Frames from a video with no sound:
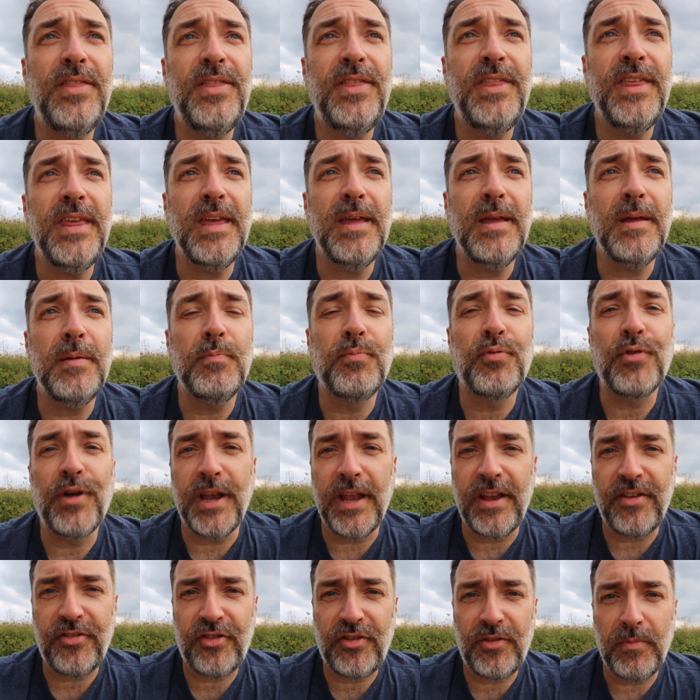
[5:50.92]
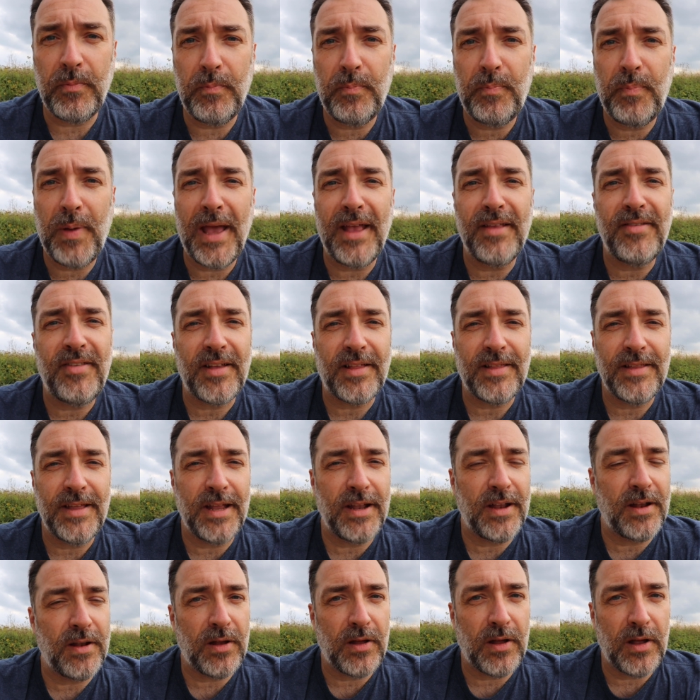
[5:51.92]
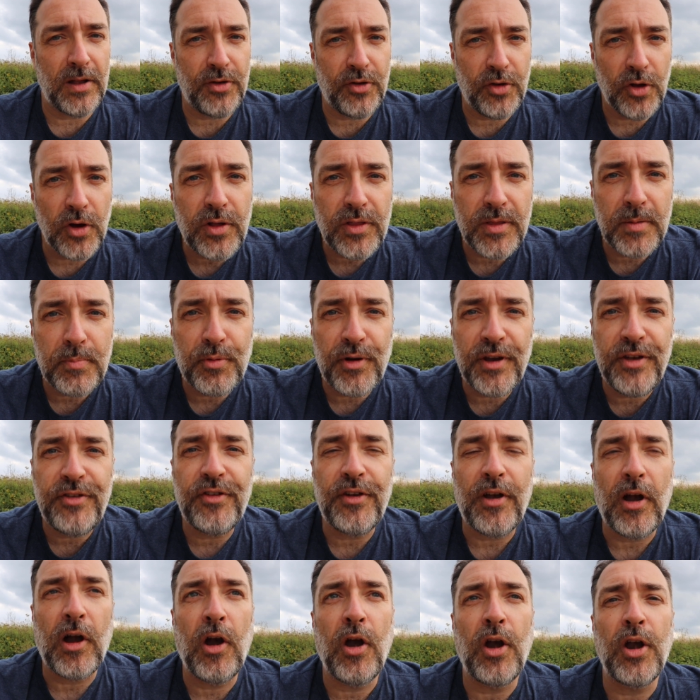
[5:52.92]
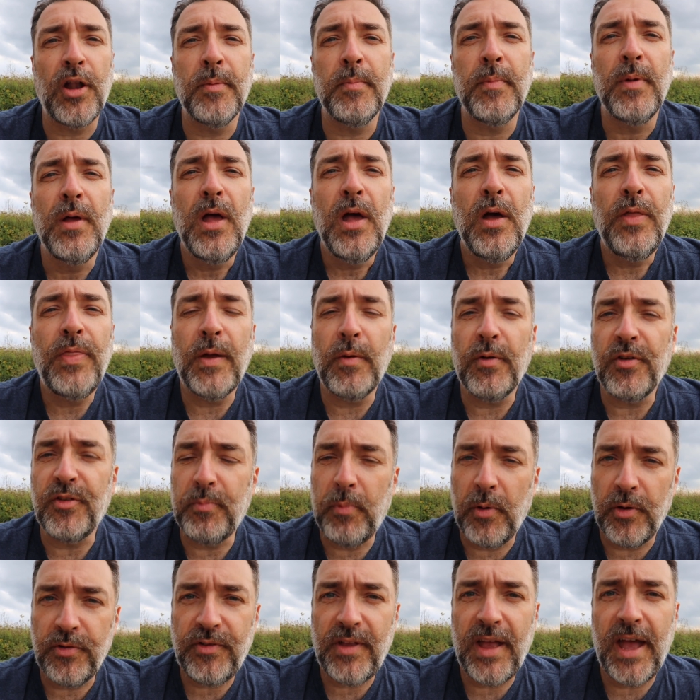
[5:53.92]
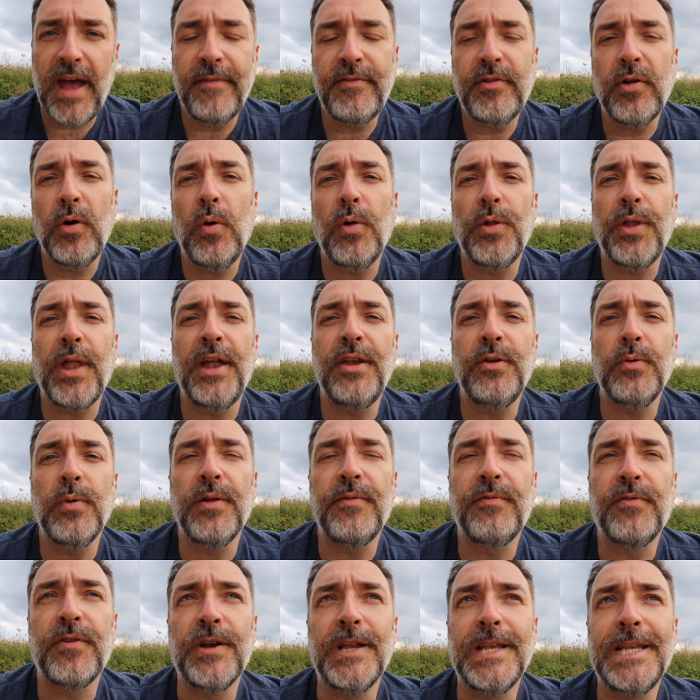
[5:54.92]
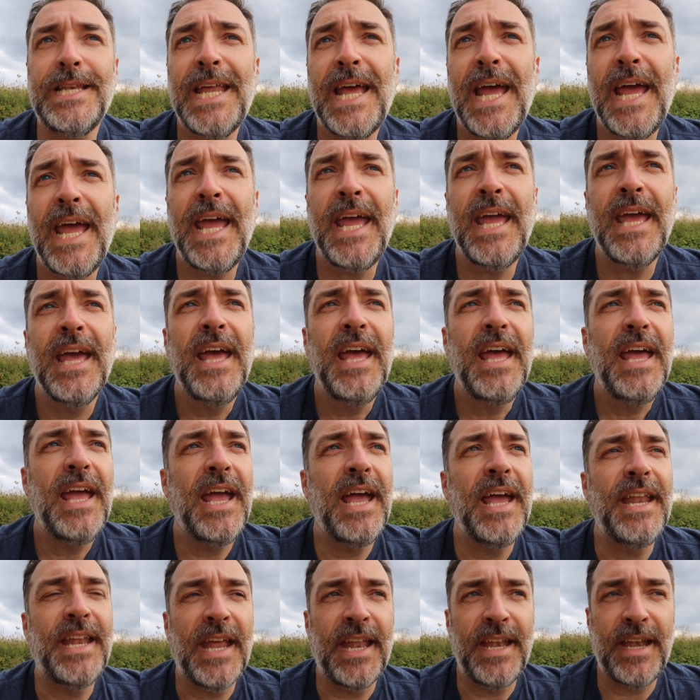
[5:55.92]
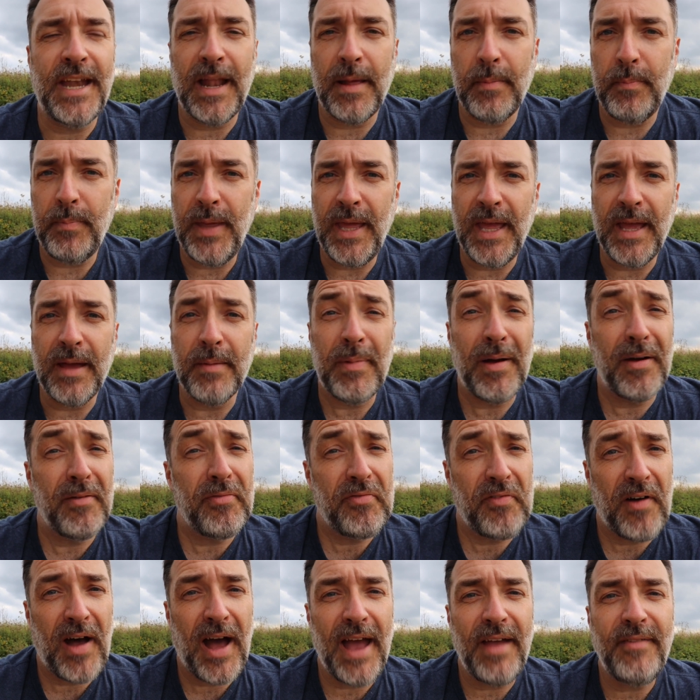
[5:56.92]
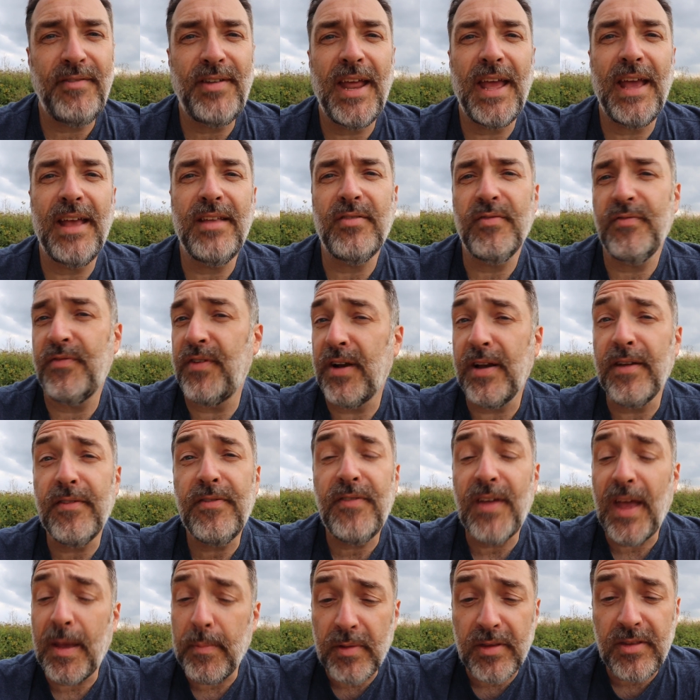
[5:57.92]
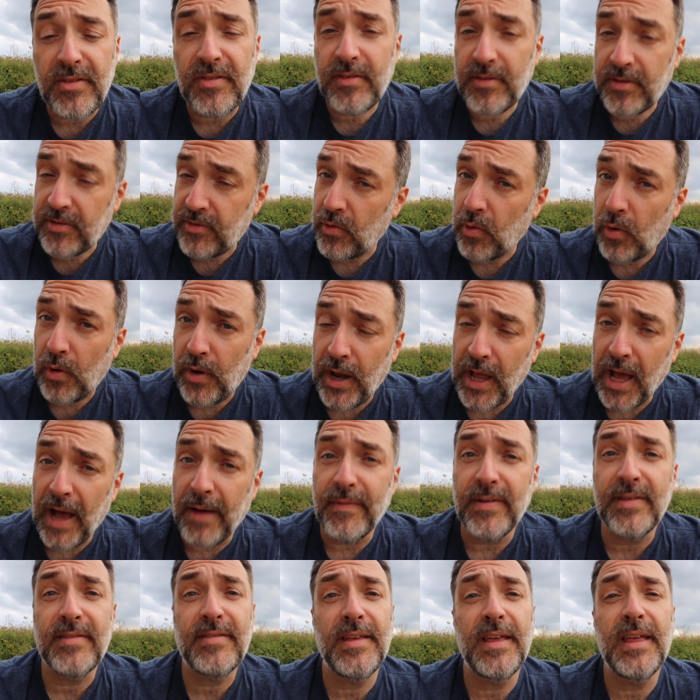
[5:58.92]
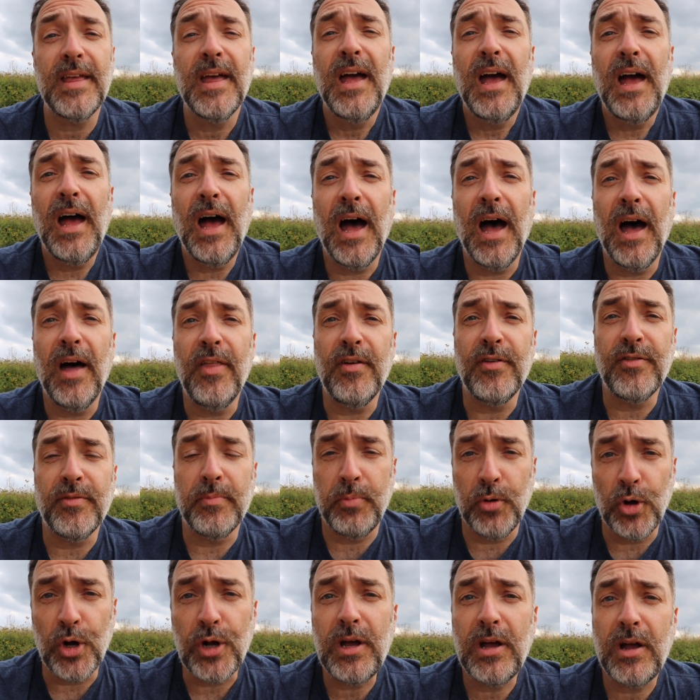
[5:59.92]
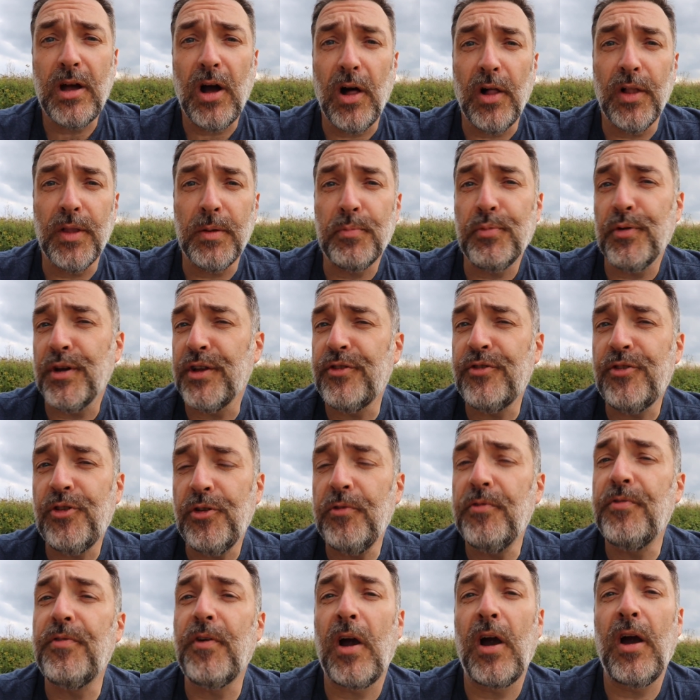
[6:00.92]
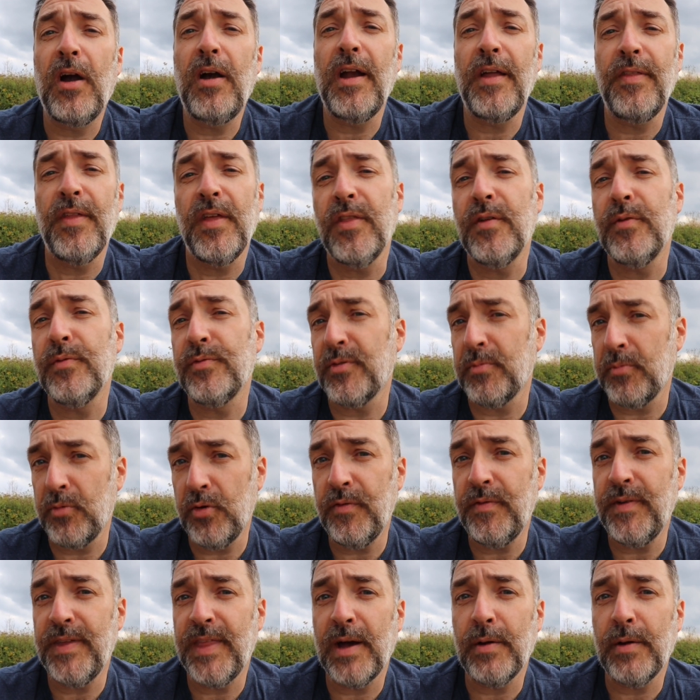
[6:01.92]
the British basically took the bridge at Arnhem. They were supposed to have to hold on to it for a day. It ended up being about 5 days. Very famous story, obviously. There's a book called A Bridge Too Far, and then there's a movie